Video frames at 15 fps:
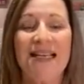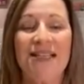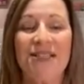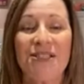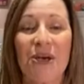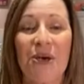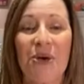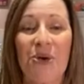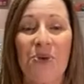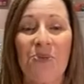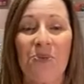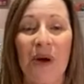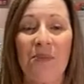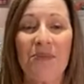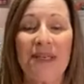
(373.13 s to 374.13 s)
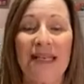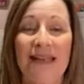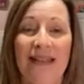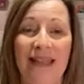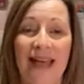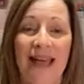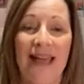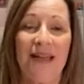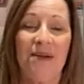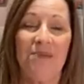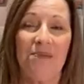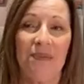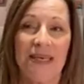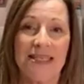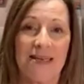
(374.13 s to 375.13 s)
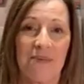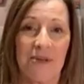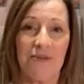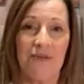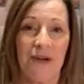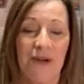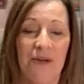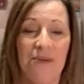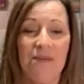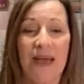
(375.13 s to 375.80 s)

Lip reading: So promptly they picked up the phone,